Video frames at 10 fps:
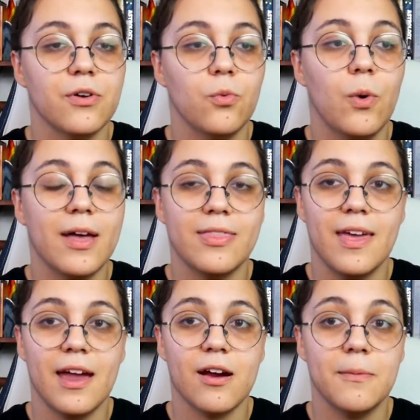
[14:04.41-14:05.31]
what
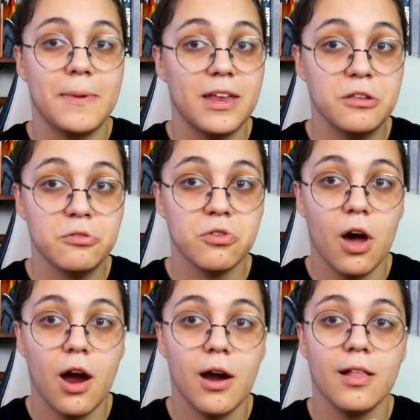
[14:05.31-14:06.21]
their opinions
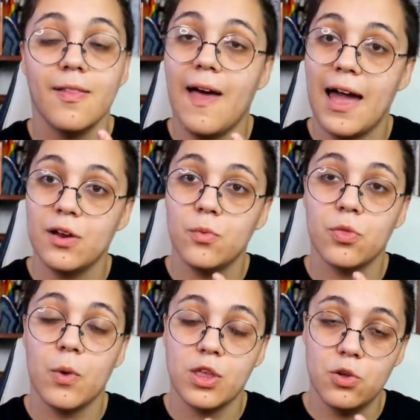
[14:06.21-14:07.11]
are align
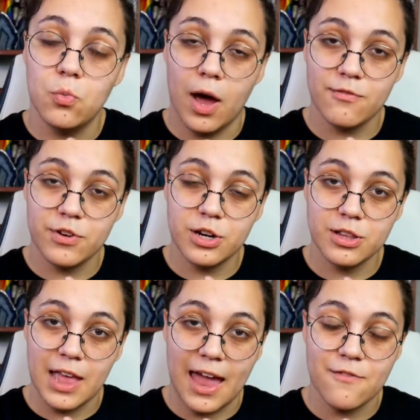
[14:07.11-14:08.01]
with what you want for your
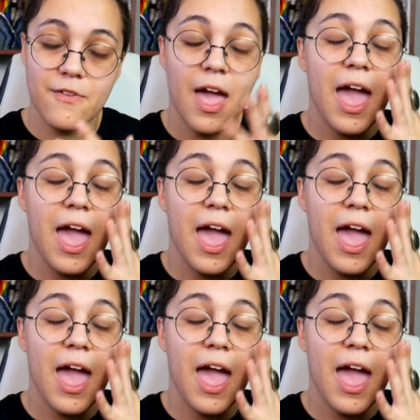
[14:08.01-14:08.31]
life,